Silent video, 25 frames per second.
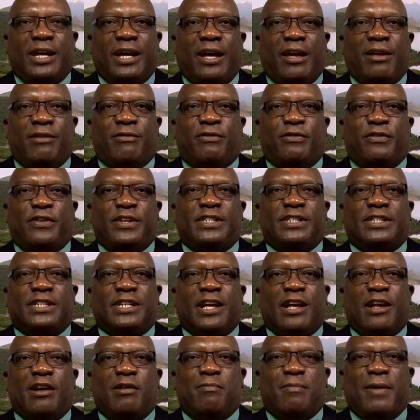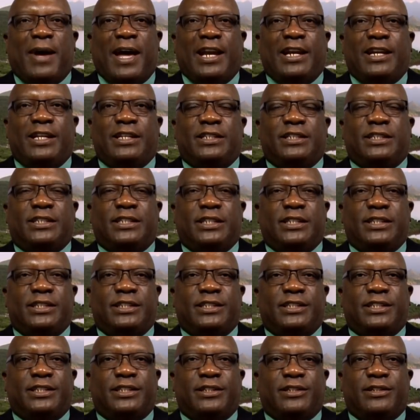and fiscal
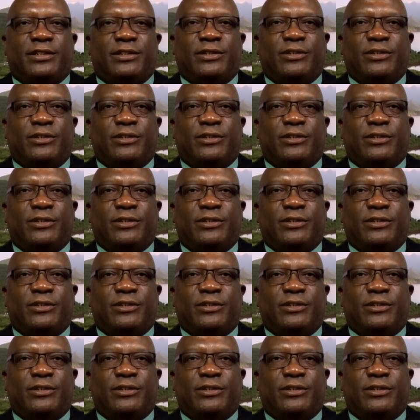balances.